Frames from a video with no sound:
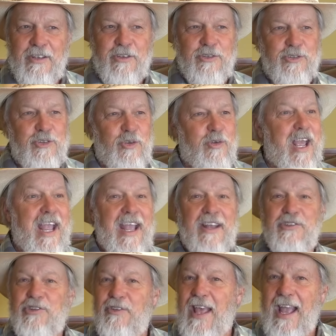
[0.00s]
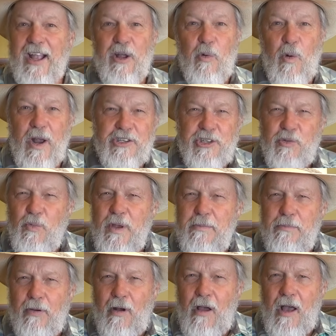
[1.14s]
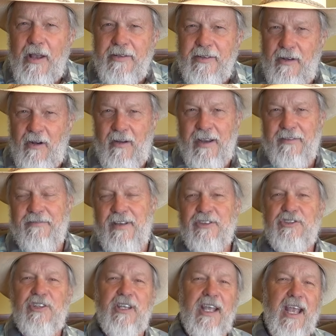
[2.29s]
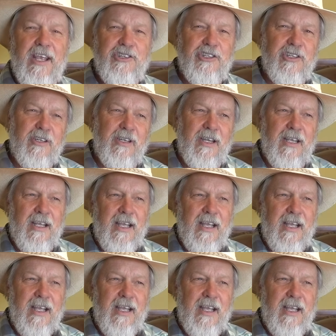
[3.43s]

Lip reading: So to answer that question, we broaden our investigation